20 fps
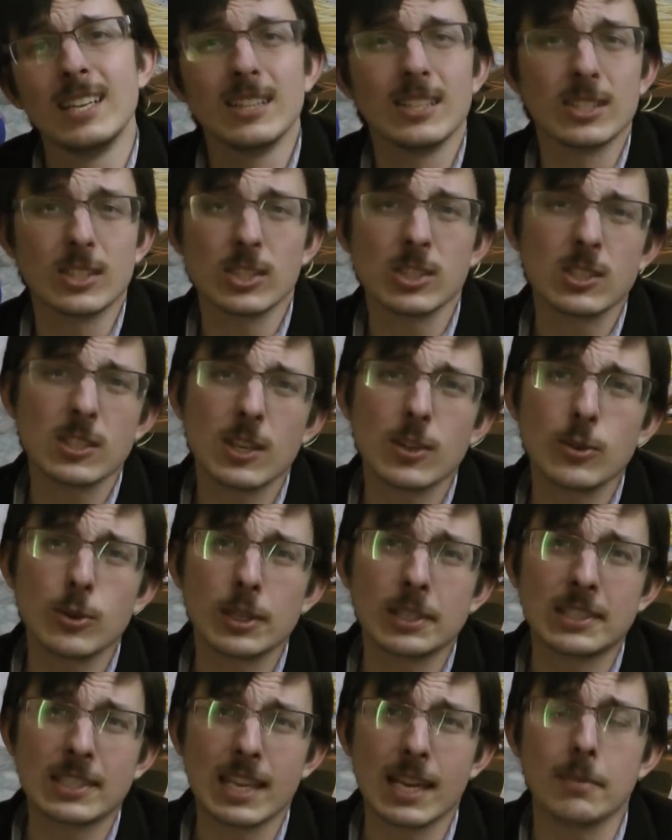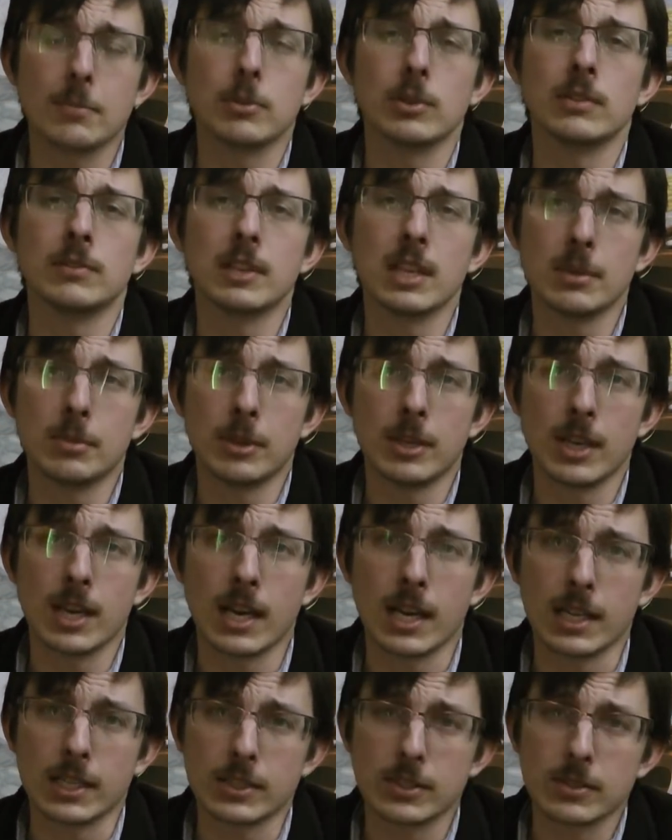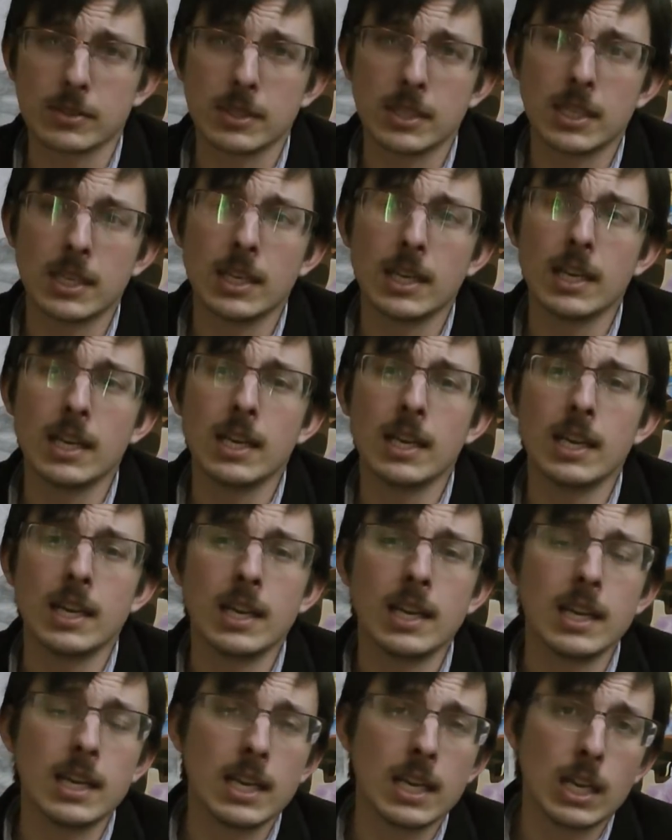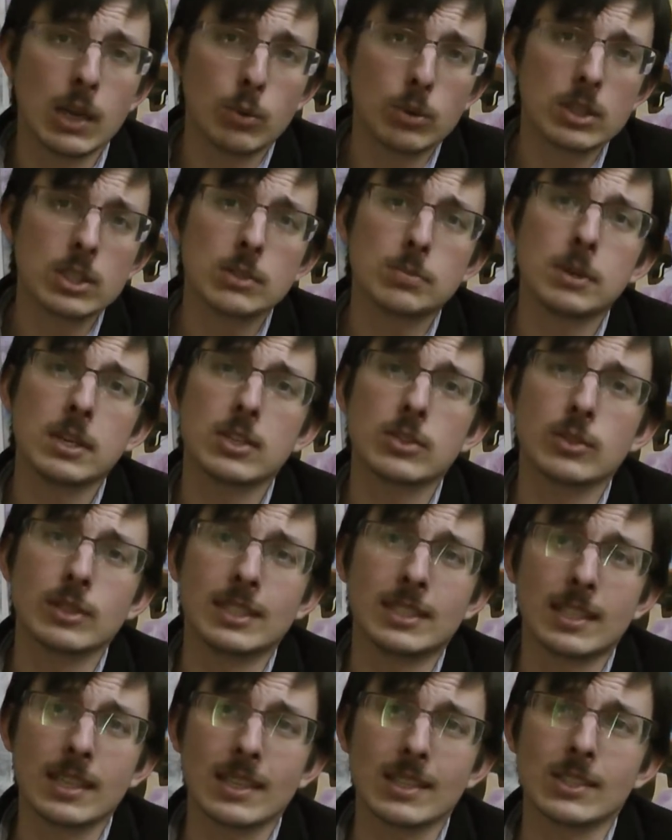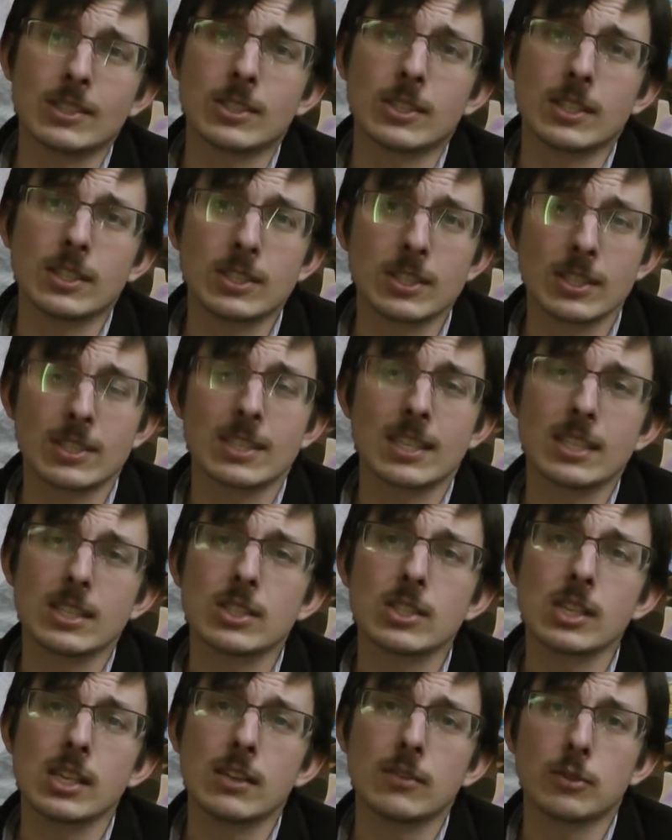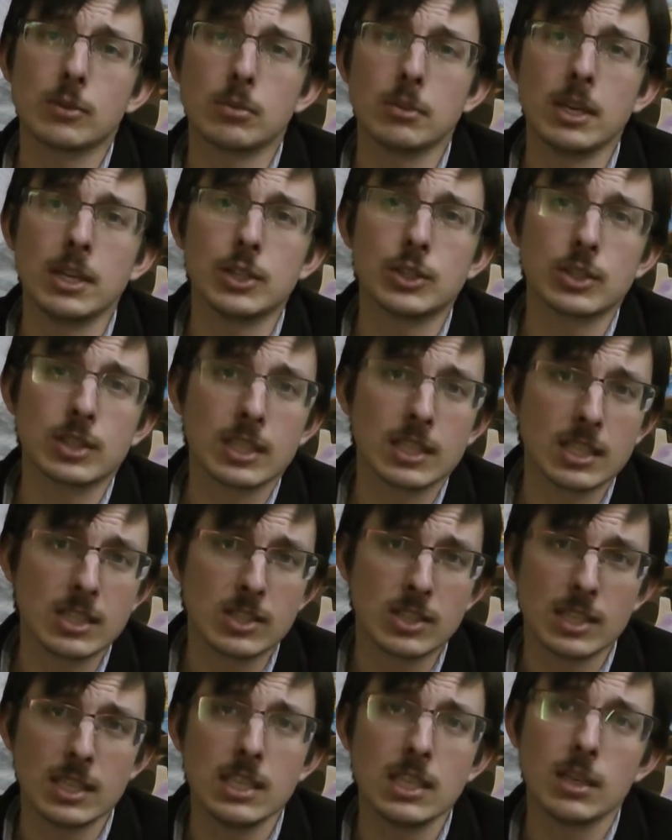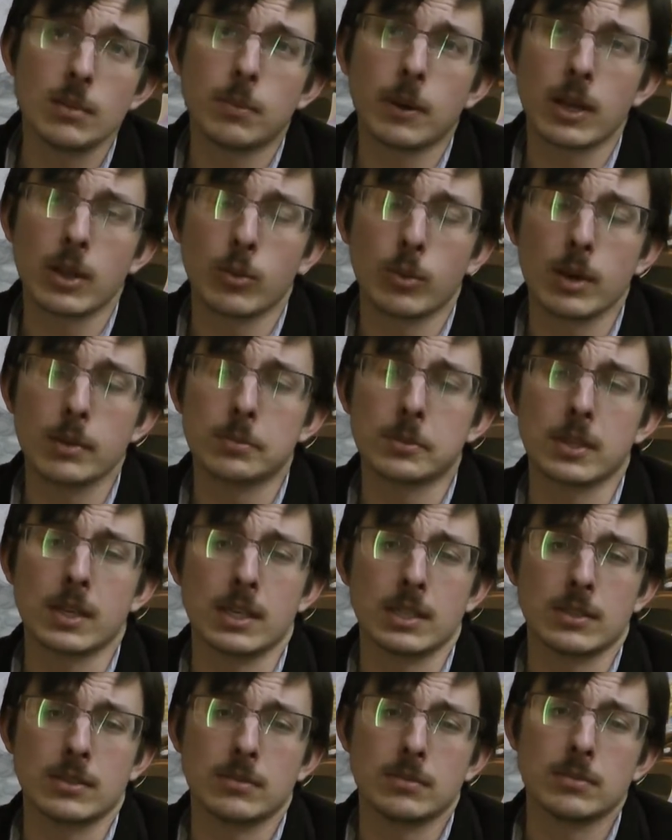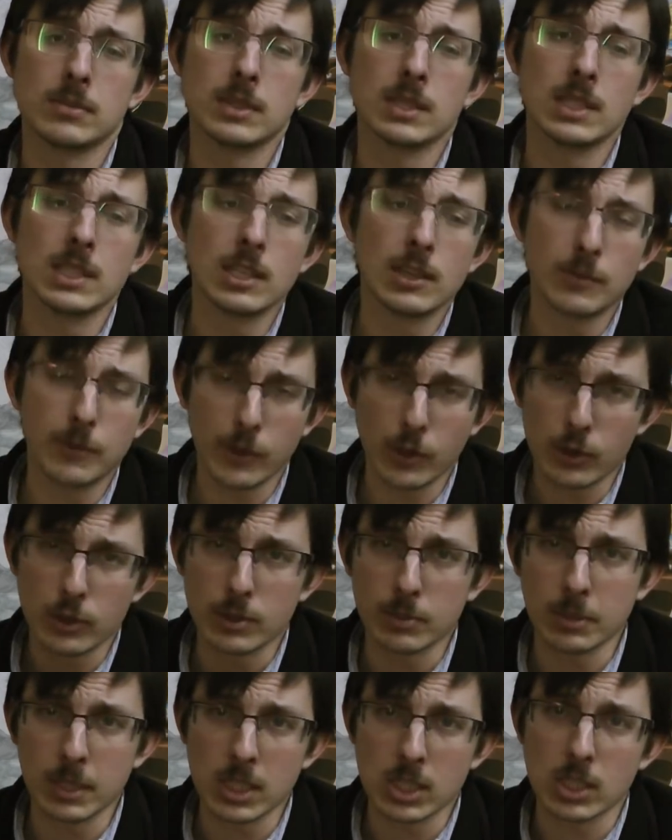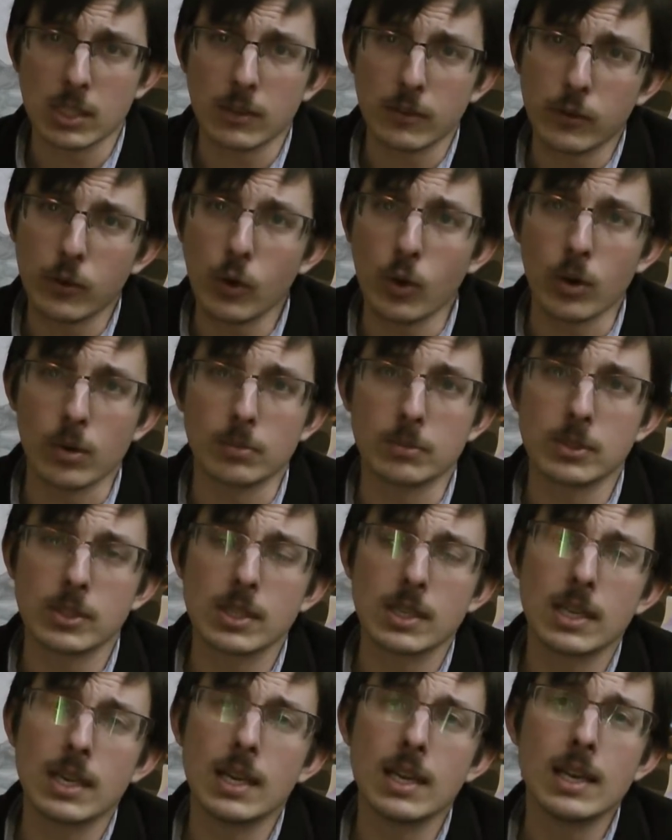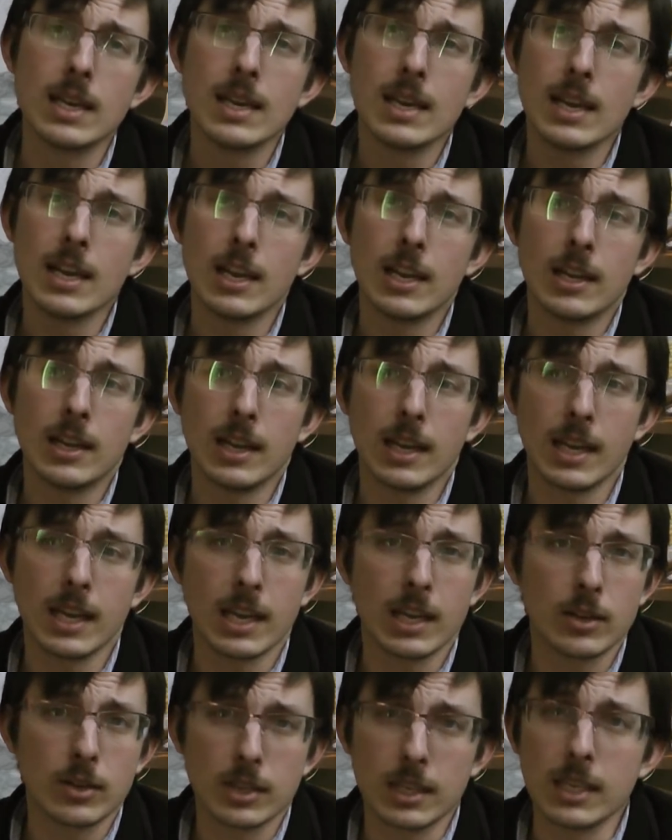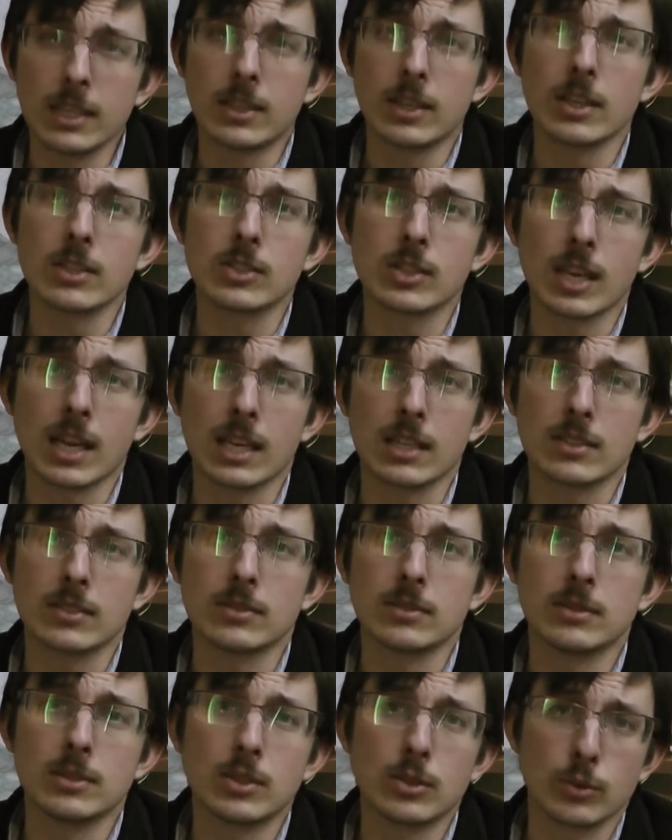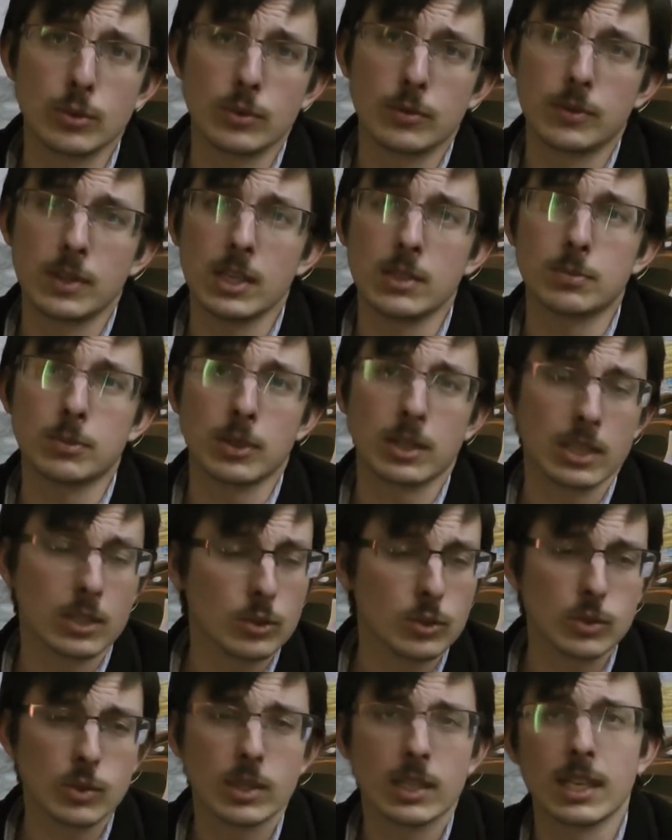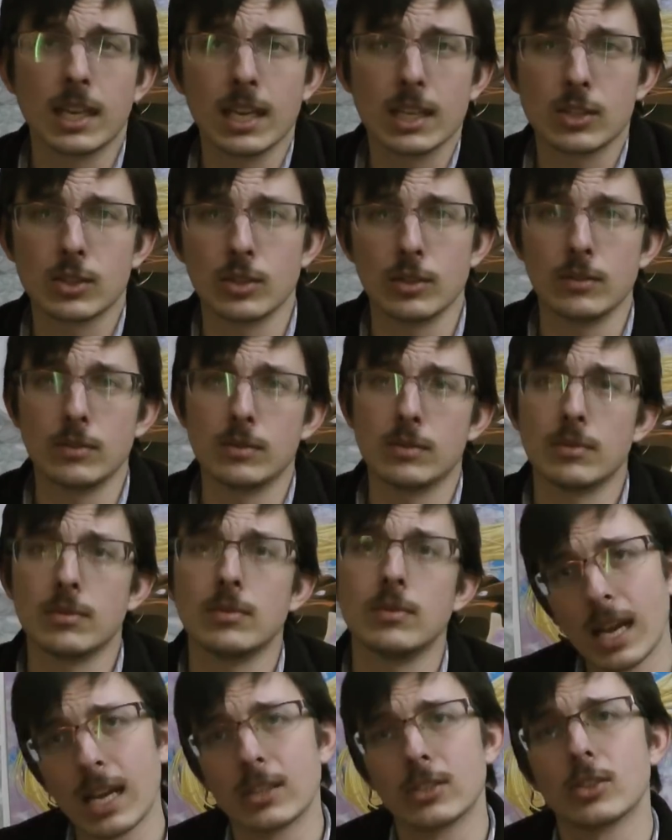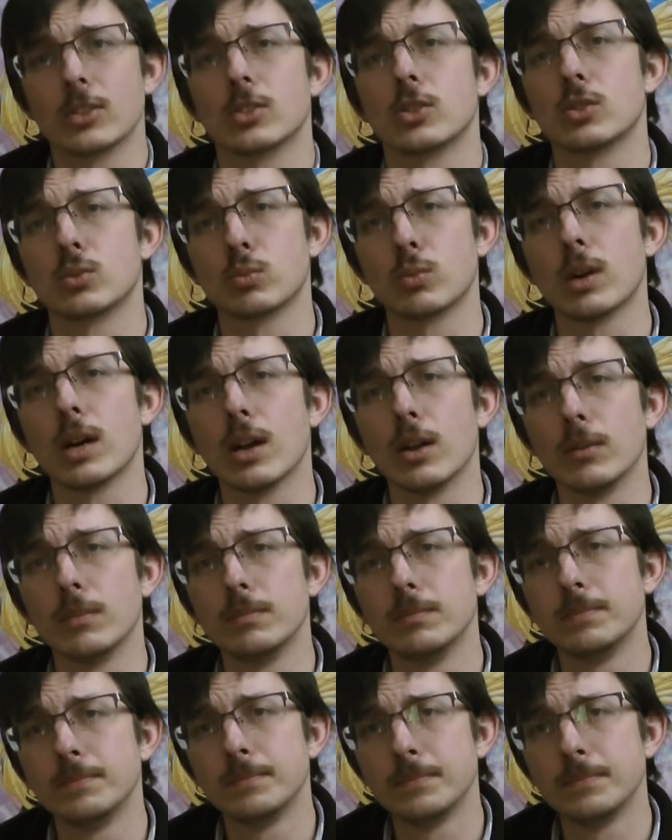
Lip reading: This is another example of APIs. Now what this basically does is it sends the information that is needed by the website to fill out the basic forms. And it does that through Facebook and also connects you access as well.